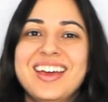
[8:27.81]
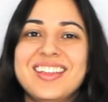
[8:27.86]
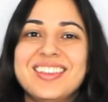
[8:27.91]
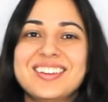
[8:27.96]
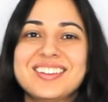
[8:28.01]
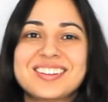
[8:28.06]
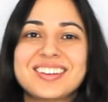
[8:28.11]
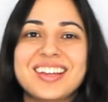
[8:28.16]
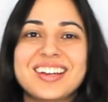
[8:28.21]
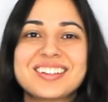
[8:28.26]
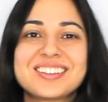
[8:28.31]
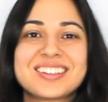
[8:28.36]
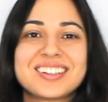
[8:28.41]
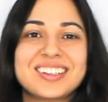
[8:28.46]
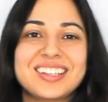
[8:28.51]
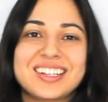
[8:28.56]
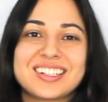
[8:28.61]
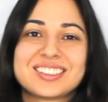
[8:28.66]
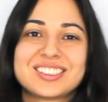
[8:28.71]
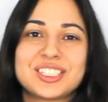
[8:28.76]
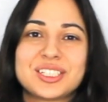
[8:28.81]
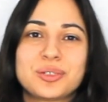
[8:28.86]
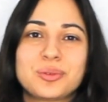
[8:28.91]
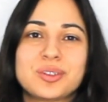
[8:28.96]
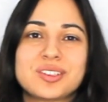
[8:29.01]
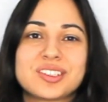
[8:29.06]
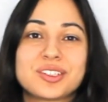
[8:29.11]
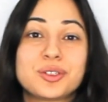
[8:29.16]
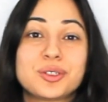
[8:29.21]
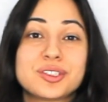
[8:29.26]
This last collection
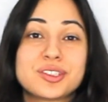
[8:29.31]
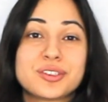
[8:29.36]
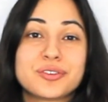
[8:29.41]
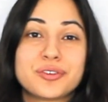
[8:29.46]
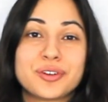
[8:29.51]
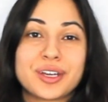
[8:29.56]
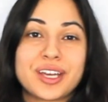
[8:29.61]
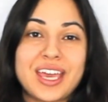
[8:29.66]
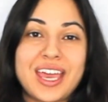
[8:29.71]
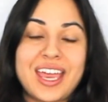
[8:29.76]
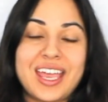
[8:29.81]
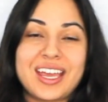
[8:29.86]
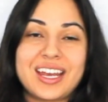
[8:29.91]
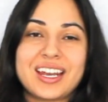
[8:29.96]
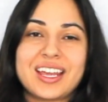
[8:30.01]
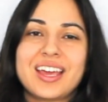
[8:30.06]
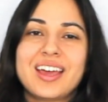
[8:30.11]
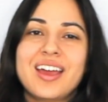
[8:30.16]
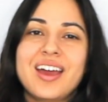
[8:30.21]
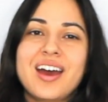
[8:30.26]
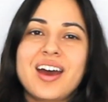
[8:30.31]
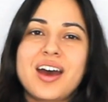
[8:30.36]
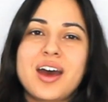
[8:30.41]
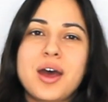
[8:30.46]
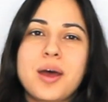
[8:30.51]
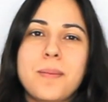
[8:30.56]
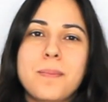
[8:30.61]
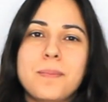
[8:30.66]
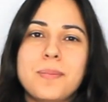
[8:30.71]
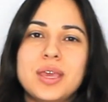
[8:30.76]
was Christopher Kane.
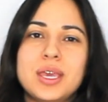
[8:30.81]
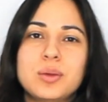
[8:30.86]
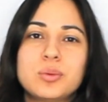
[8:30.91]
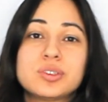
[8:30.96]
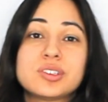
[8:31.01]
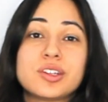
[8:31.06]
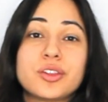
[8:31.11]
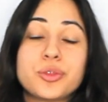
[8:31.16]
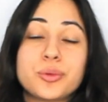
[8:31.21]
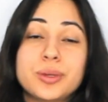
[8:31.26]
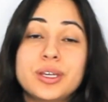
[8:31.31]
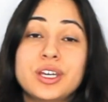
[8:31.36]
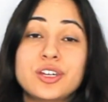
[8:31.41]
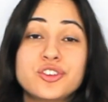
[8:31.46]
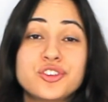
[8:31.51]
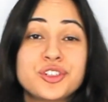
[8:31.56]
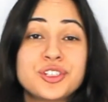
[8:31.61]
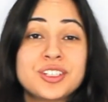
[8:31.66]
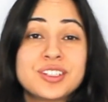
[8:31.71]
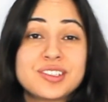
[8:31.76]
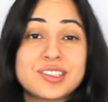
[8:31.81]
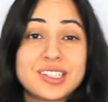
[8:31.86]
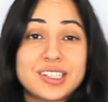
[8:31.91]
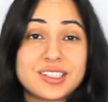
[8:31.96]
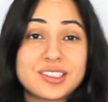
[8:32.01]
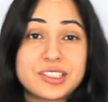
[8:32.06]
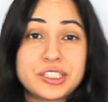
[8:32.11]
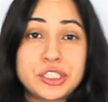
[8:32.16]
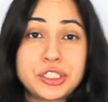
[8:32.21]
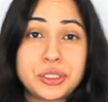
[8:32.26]
It was a
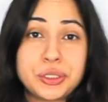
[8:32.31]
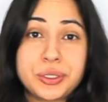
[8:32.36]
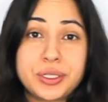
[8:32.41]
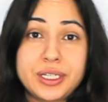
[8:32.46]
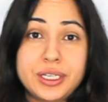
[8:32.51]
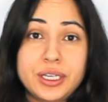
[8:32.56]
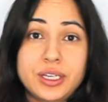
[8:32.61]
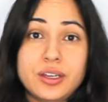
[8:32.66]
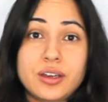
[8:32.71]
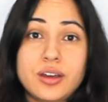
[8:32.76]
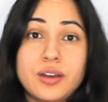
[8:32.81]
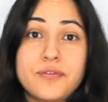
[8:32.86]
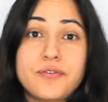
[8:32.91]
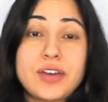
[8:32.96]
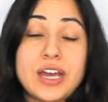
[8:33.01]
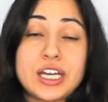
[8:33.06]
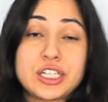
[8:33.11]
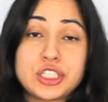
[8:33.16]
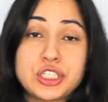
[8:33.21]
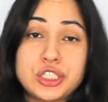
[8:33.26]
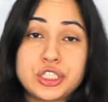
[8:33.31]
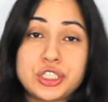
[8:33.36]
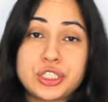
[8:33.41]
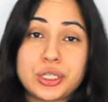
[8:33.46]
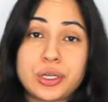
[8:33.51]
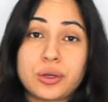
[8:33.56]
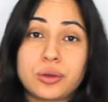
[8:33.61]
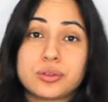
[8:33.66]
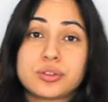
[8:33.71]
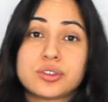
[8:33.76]
360-degree fashion
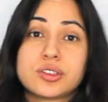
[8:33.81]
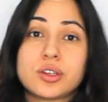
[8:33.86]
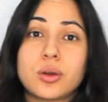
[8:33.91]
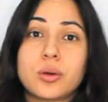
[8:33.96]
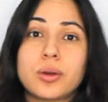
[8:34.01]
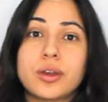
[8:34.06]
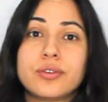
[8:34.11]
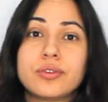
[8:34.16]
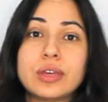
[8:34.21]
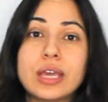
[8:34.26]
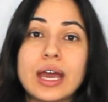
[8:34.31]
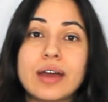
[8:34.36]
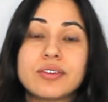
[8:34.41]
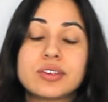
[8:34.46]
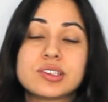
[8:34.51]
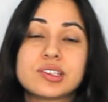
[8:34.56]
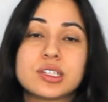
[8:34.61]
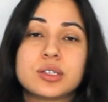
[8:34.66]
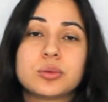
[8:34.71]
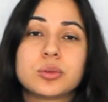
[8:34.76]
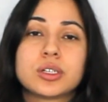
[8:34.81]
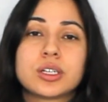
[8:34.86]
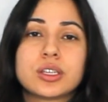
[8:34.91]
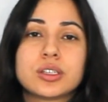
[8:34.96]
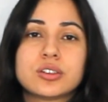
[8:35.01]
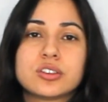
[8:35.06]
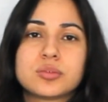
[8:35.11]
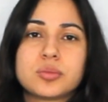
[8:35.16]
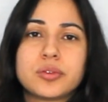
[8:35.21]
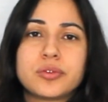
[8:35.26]
show. So if you haven't seen one of
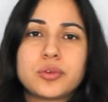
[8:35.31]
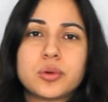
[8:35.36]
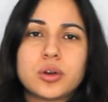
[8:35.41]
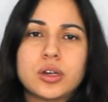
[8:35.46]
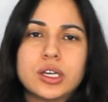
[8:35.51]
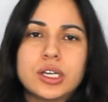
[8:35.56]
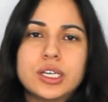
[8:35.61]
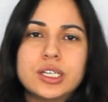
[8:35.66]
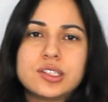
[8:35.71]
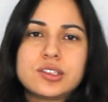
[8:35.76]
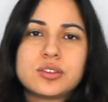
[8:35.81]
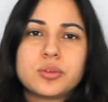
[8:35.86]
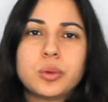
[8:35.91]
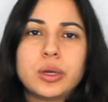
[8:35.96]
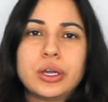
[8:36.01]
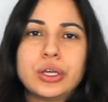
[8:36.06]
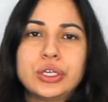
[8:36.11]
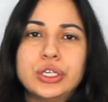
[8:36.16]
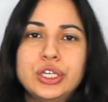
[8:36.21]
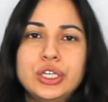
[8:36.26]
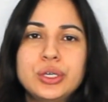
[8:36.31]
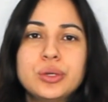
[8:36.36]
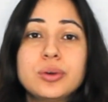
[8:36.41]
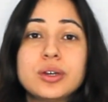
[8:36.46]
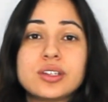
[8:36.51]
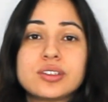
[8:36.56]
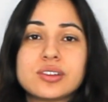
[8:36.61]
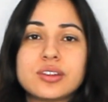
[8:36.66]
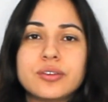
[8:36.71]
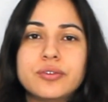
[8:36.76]
those before, it's where you
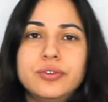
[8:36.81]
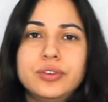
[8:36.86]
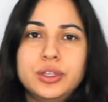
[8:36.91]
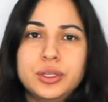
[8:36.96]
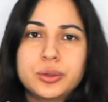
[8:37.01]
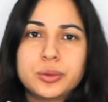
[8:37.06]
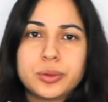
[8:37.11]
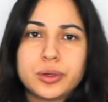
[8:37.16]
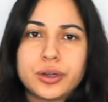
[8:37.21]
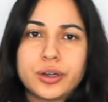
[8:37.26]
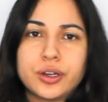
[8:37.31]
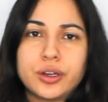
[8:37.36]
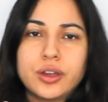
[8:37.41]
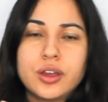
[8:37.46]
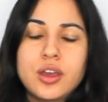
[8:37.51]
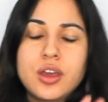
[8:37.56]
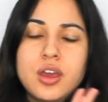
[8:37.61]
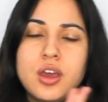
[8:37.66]
as the viewer